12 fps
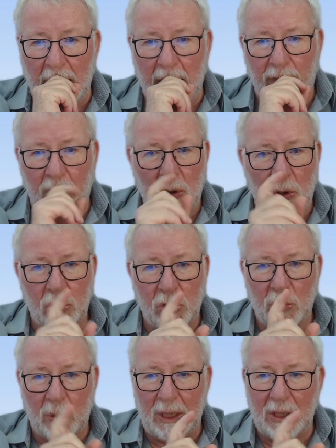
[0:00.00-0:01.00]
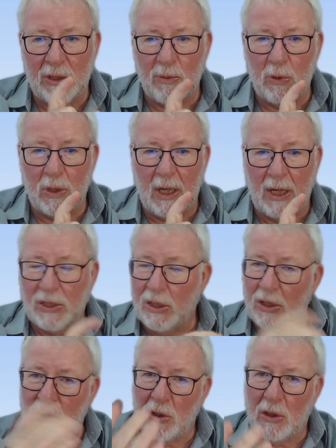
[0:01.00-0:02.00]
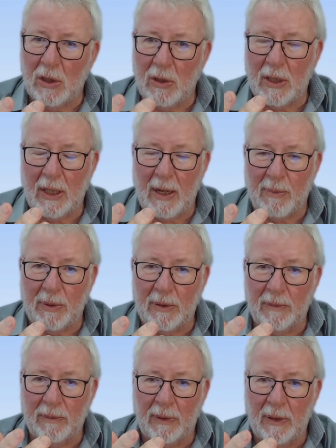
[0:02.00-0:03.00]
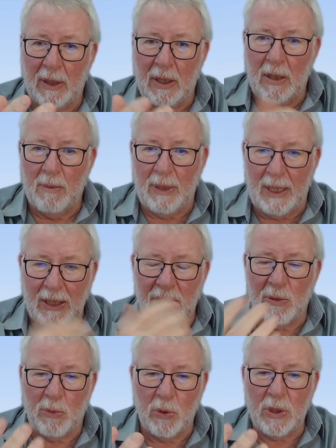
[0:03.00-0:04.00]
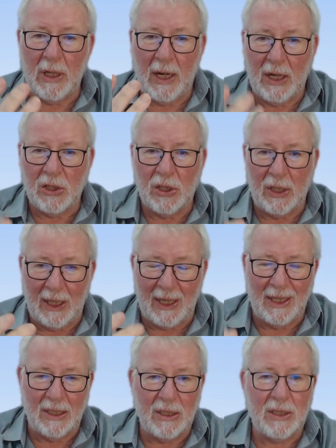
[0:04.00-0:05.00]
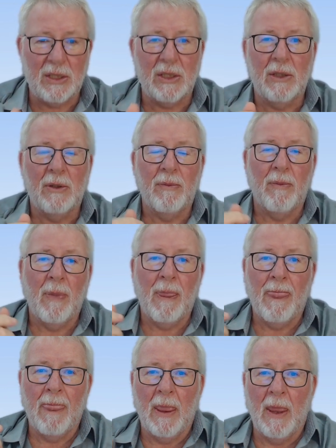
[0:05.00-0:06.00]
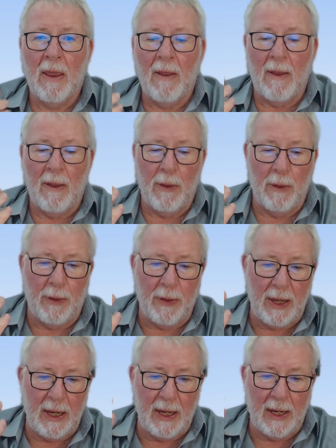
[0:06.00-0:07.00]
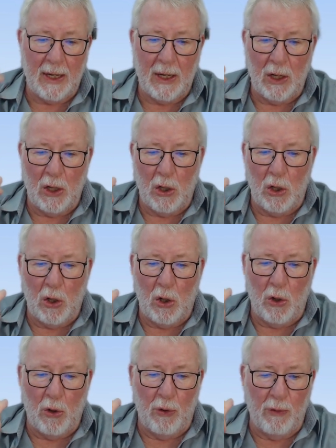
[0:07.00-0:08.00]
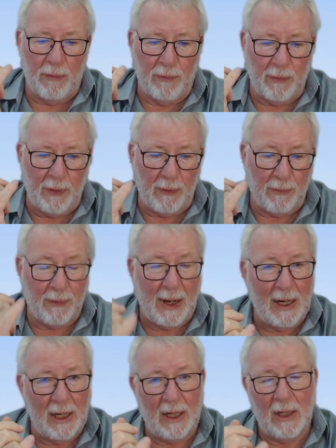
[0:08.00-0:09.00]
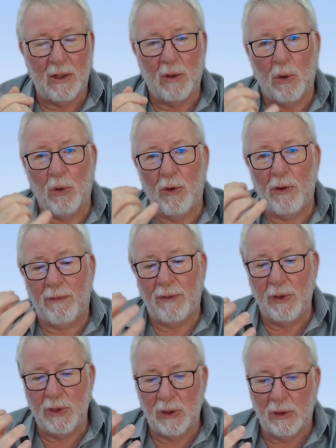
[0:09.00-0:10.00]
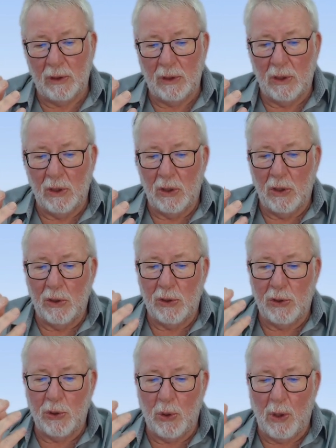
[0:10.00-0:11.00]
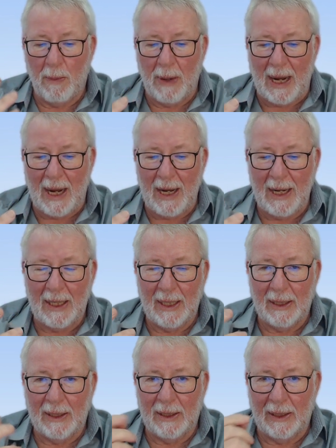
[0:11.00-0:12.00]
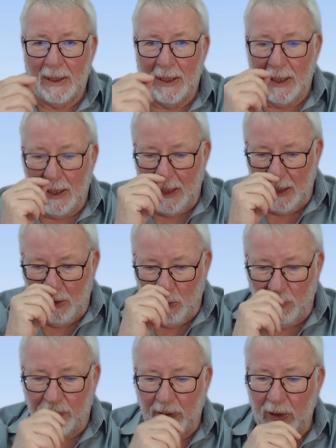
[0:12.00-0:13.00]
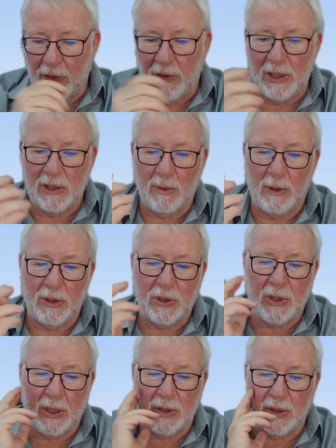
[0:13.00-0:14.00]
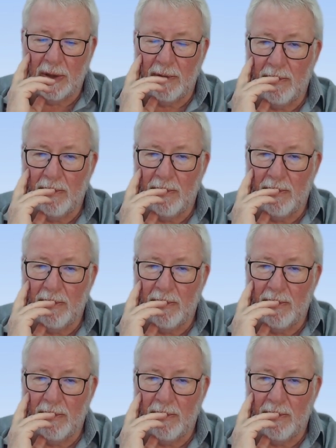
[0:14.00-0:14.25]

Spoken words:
If you're not sure what insubordination is, you can look it up. But insubordination is the failure or refusal to obey a lawful and reasonable instruction.